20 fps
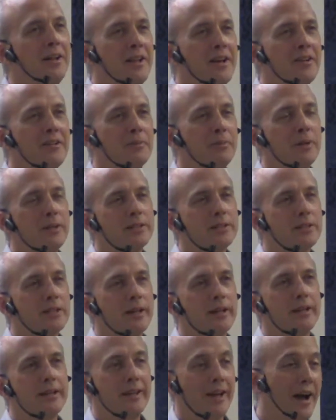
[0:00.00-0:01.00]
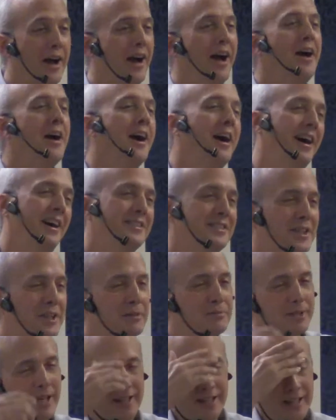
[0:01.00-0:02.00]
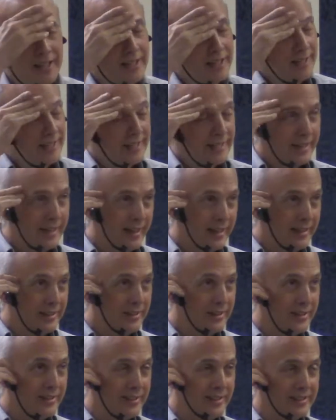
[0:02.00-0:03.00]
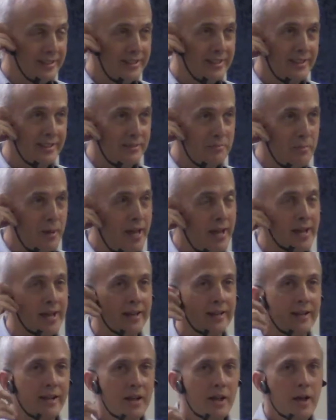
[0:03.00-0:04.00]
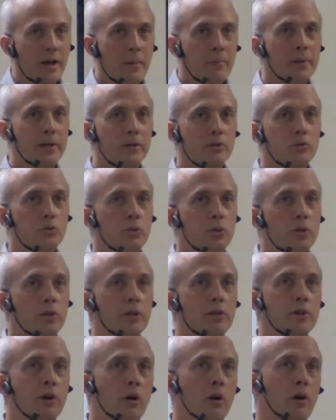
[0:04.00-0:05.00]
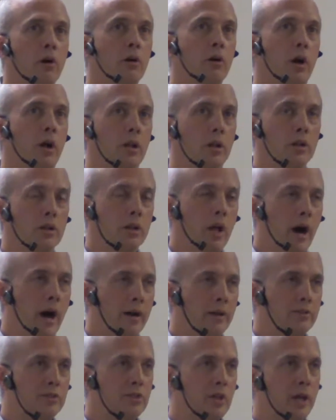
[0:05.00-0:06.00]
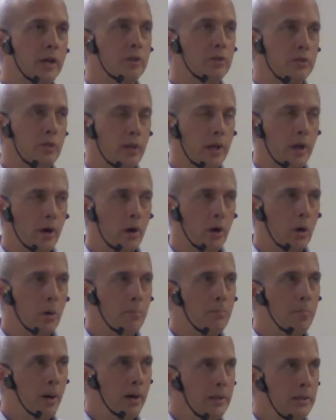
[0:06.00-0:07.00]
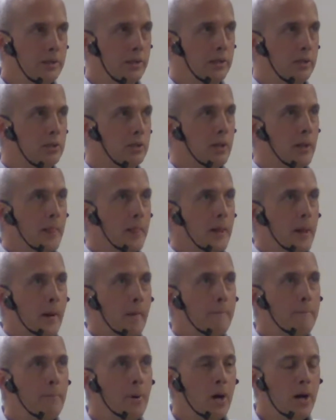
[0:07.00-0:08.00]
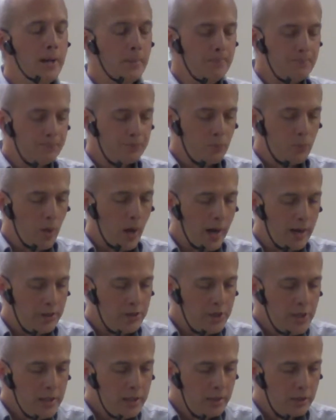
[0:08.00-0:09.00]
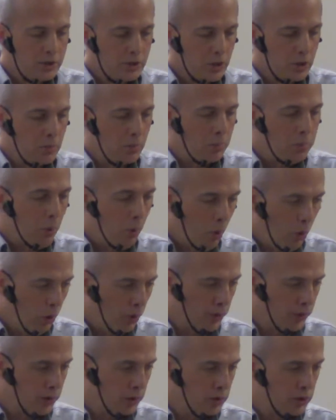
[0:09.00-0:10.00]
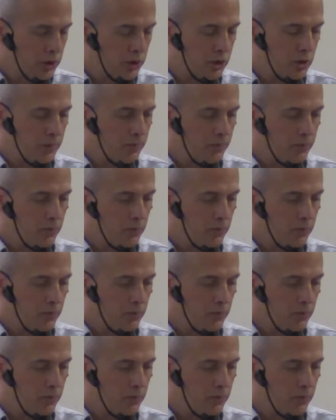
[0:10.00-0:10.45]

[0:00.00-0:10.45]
Everybody's like, yeah. Tim's like, thank goodness, because really there are a lot of cycles and they are abundant. But I think it's important